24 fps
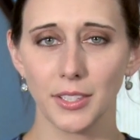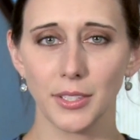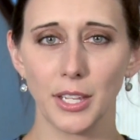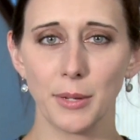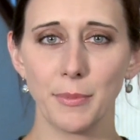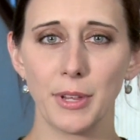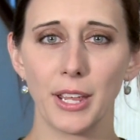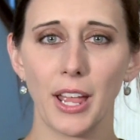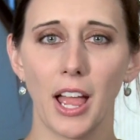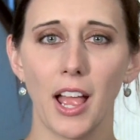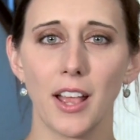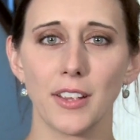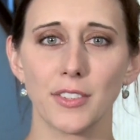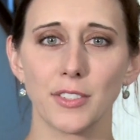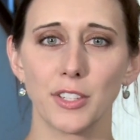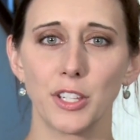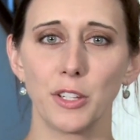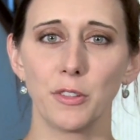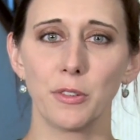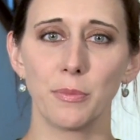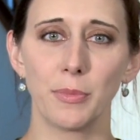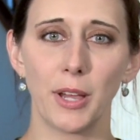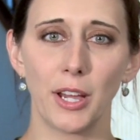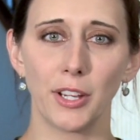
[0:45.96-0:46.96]
They may ask
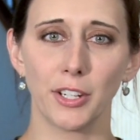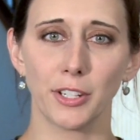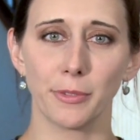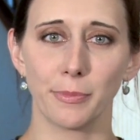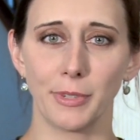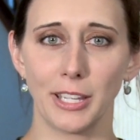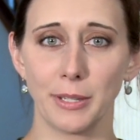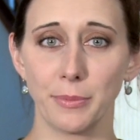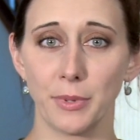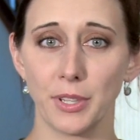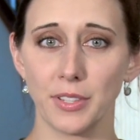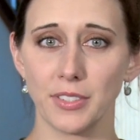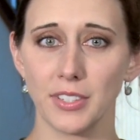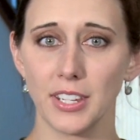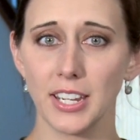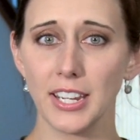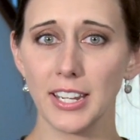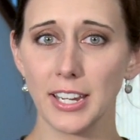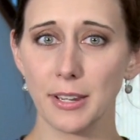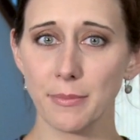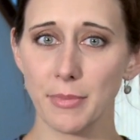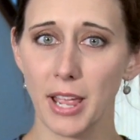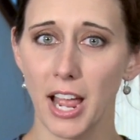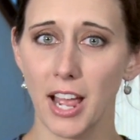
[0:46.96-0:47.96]
you about your baby's
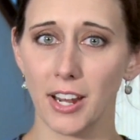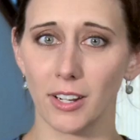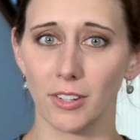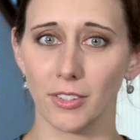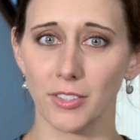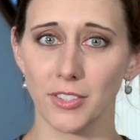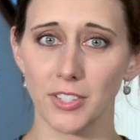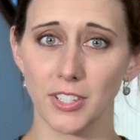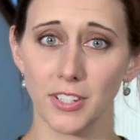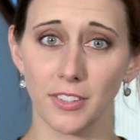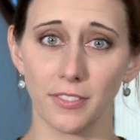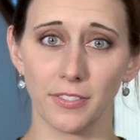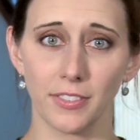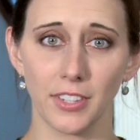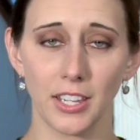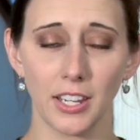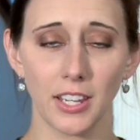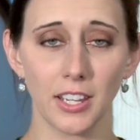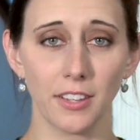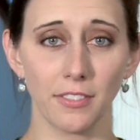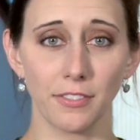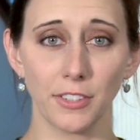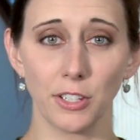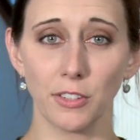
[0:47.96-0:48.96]
eating patterns and if they
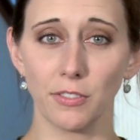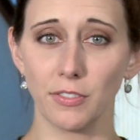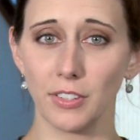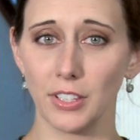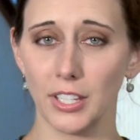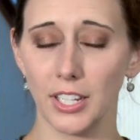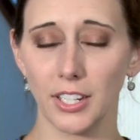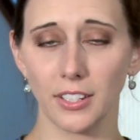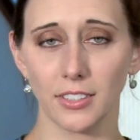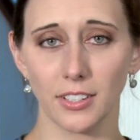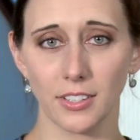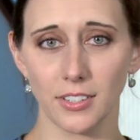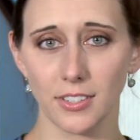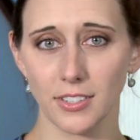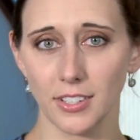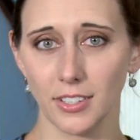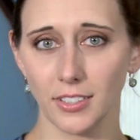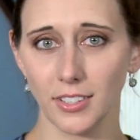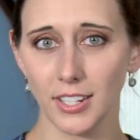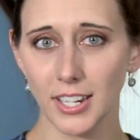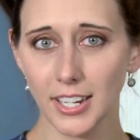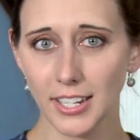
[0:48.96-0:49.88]
if you feel like they're still